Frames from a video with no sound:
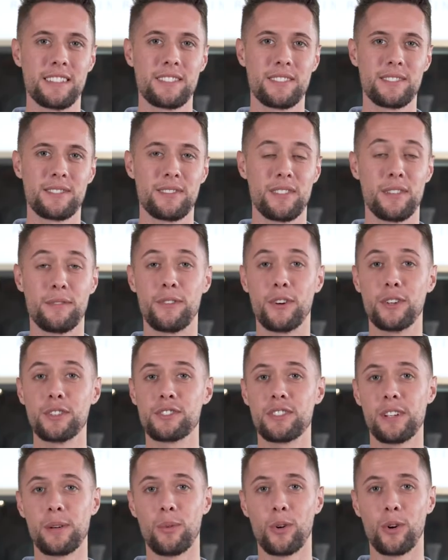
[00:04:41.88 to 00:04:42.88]
So the
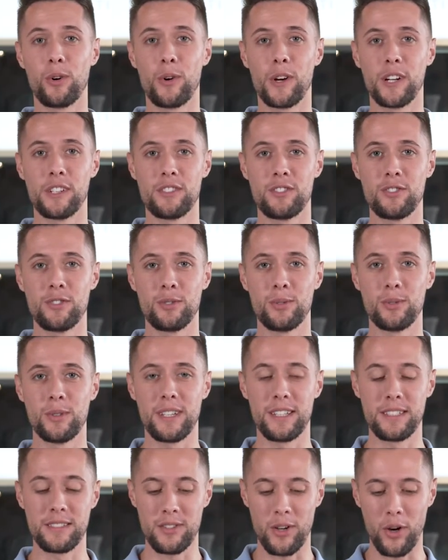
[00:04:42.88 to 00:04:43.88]
first thing we're going to do
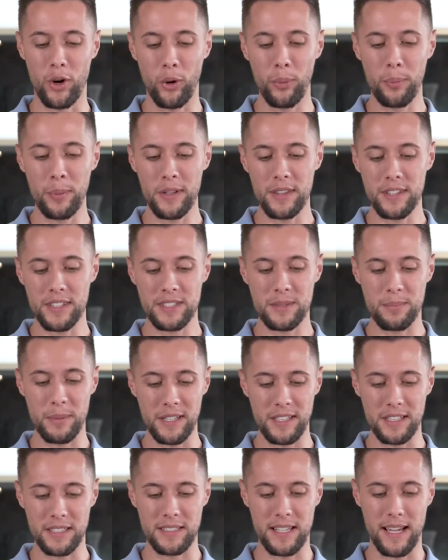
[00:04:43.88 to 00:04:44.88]
is open the
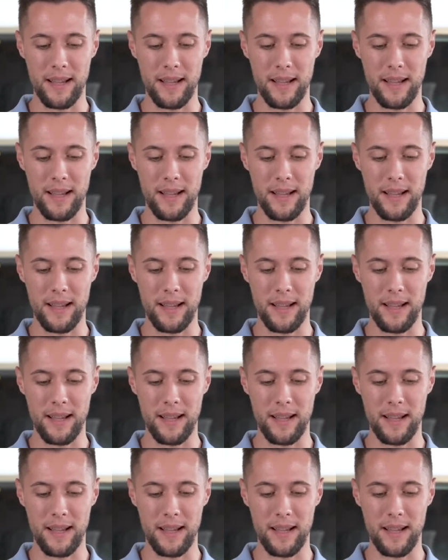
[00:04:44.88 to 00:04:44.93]
Spentys